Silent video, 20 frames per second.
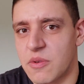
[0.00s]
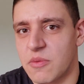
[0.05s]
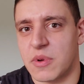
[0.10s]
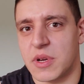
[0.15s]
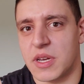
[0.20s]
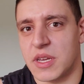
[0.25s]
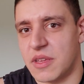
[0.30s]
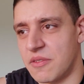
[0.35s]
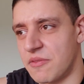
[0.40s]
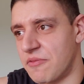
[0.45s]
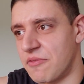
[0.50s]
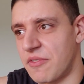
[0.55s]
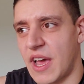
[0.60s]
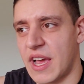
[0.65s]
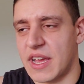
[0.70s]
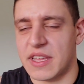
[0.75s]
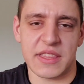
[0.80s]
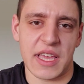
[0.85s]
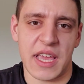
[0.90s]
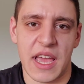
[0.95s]
when in
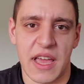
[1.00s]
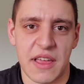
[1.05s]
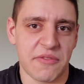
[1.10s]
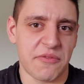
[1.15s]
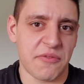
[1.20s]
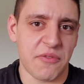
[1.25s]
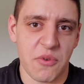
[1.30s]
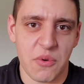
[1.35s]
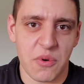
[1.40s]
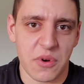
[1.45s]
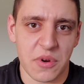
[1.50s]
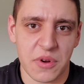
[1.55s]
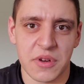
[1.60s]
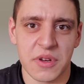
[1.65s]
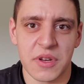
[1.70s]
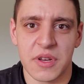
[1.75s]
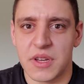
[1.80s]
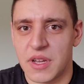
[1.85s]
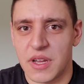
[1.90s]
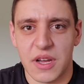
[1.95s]
fact they had
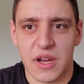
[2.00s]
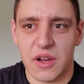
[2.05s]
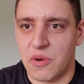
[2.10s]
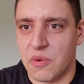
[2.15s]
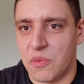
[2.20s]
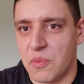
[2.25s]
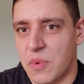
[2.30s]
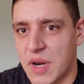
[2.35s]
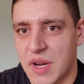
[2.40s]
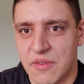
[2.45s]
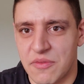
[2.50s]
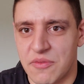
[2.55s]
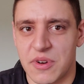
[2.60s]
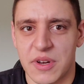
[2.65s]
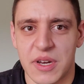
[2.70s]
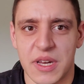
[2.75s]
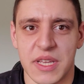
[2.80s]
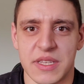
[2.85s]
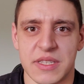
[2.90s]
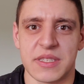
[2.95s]
4 or
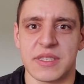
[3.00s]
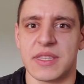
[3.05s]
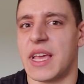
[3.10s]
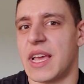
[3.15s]
whatever it is.